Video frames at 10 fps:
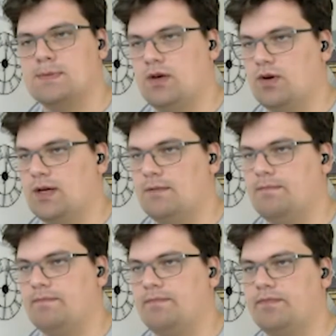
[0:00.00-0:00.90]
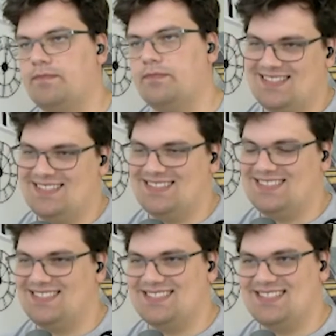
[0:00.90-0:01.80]
Okay.
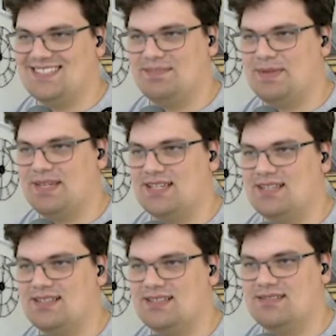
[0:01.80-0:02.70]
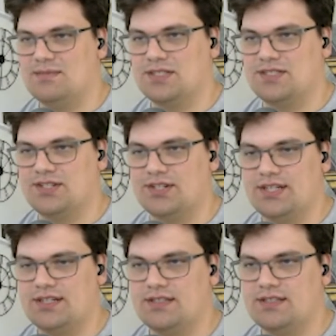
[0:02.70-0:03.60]
Uh, that's not big. I'm going to turn
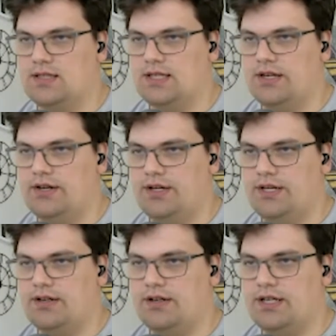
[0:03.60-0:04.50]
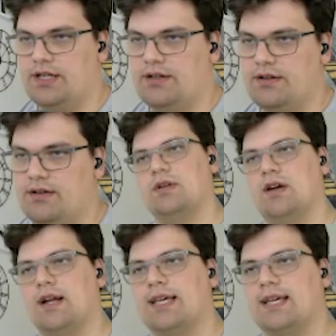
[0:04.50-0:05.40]
here. Here, here, here. All
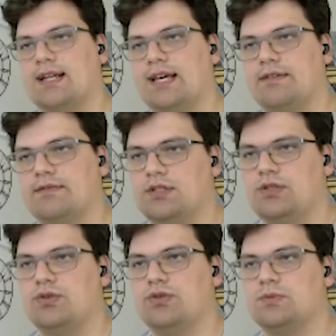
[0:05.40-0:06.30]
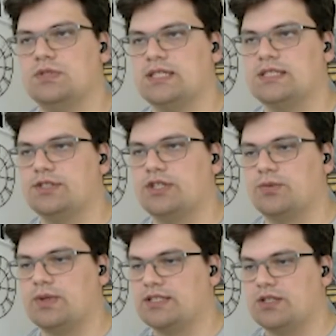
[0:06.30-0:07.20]
right, I can't have two groups next to each
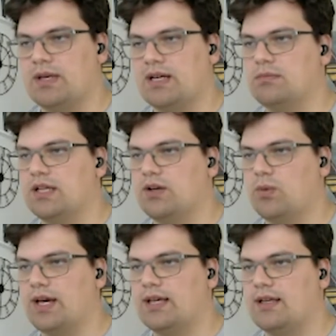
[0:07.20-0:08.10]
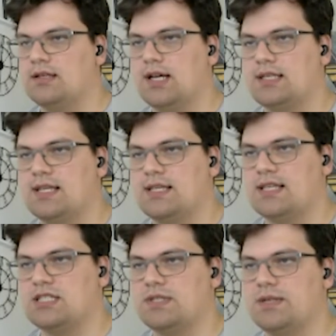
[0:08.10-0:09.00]
other weak, so I'm not going to play away. That
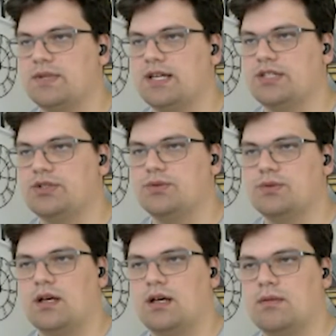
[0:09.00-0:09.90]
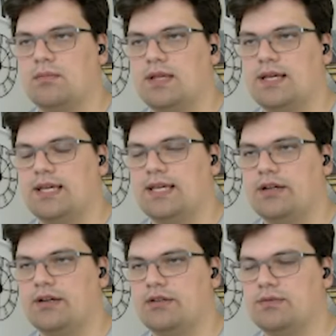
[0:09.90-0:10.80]
tends to be something I do. Um, playing
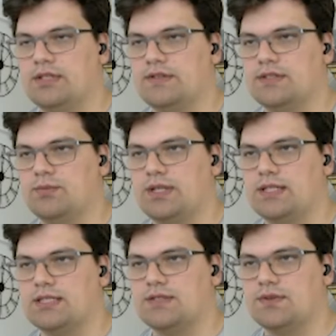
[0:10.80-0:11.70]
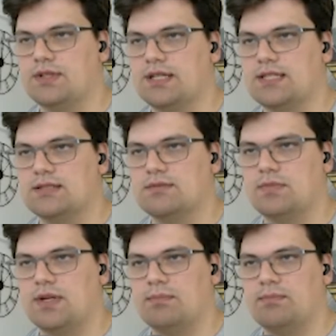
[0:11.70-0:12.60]
here leaves some weaknesses for this,
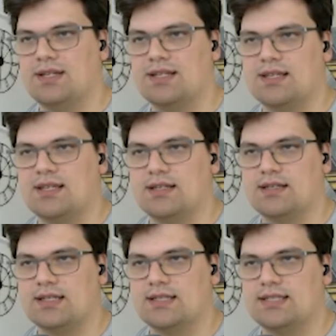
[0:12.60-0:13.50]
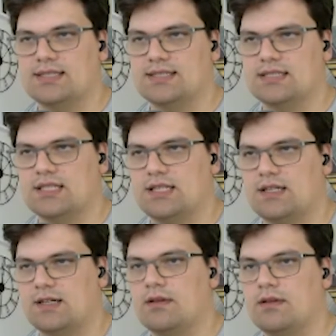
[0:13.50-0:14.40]
but I'm playing like this.
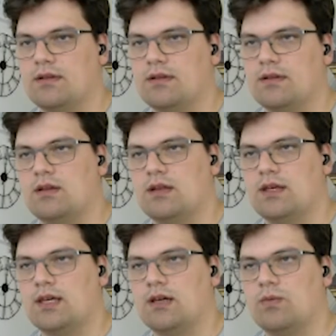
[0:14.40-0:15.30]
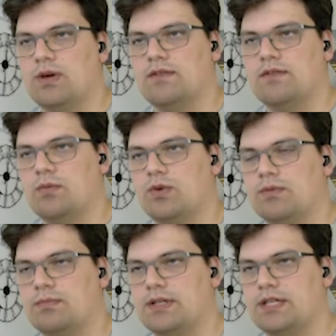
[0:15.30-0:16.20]
Taking away even more
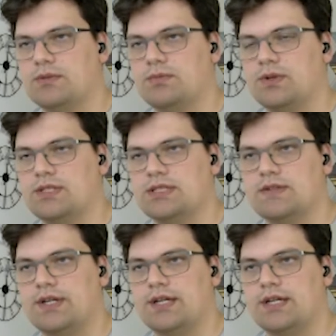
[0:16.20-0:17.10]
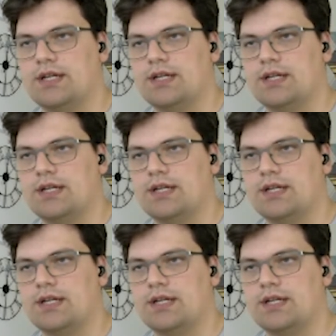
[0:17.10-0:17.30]
potential points for here.